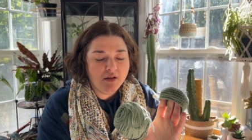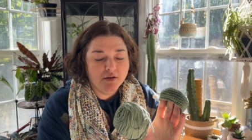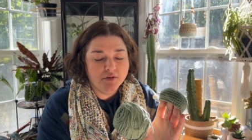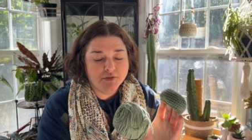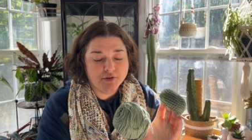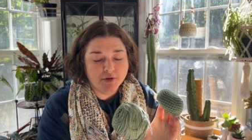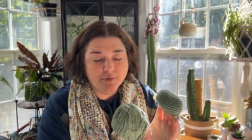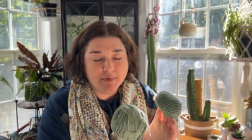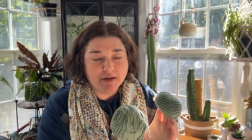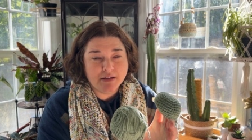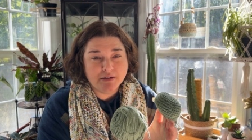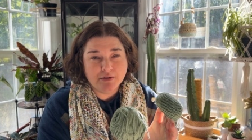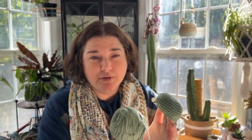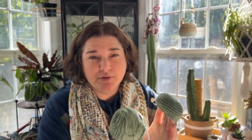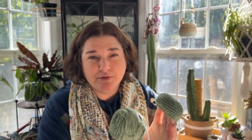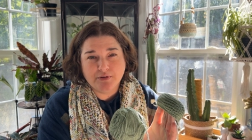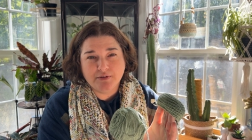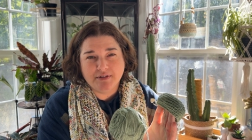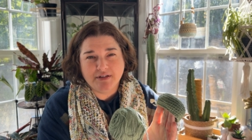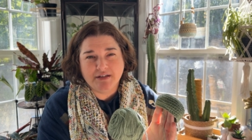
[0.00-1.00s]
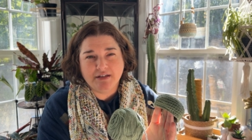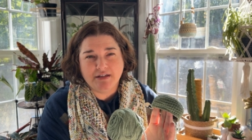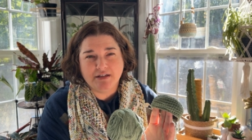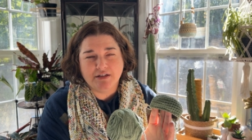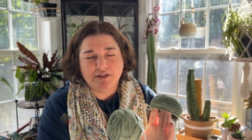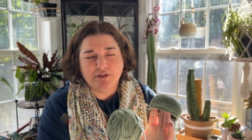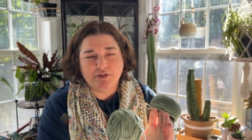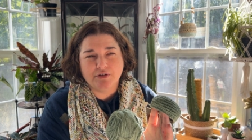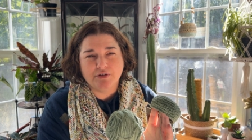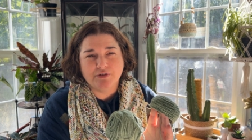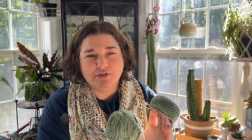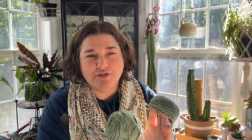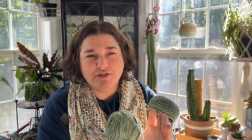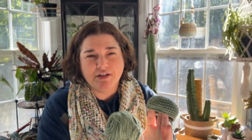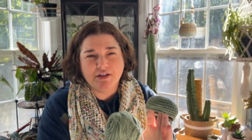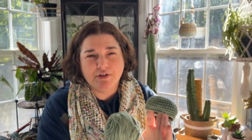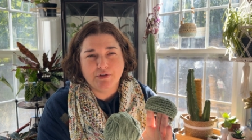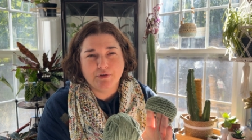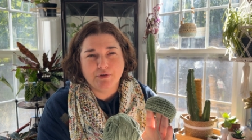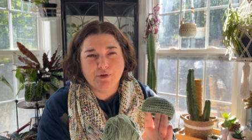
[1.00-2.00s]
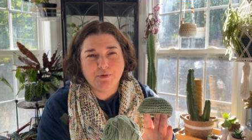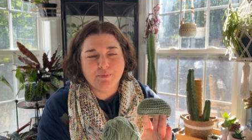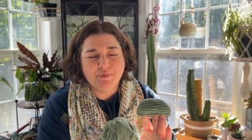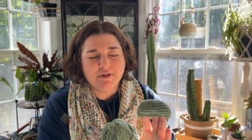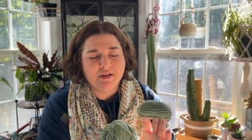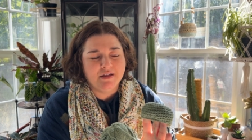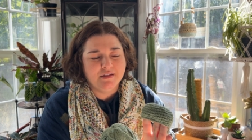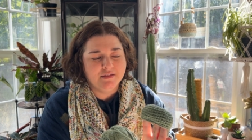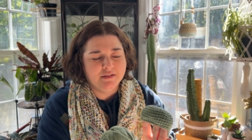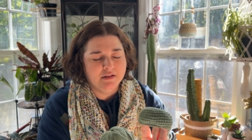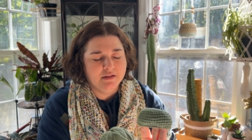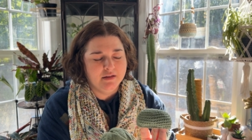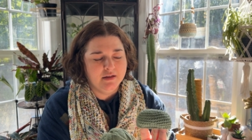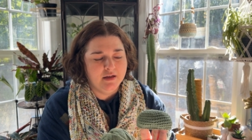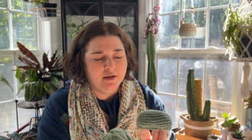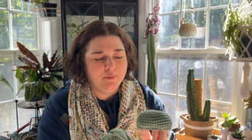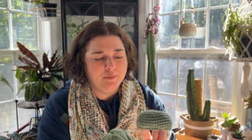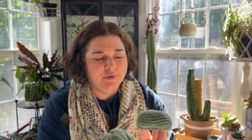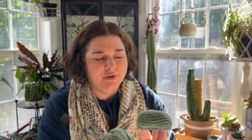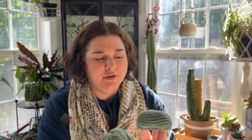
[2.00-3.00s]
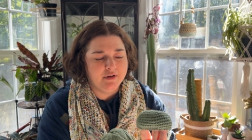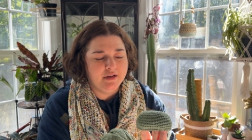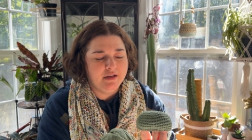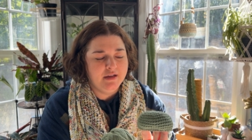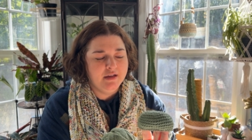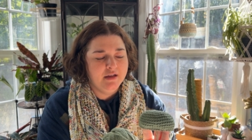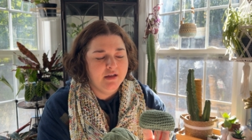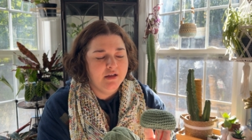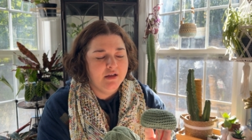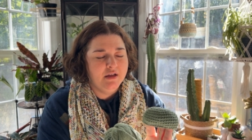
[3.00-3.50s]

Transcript: So, my local knitting and crochet group at the library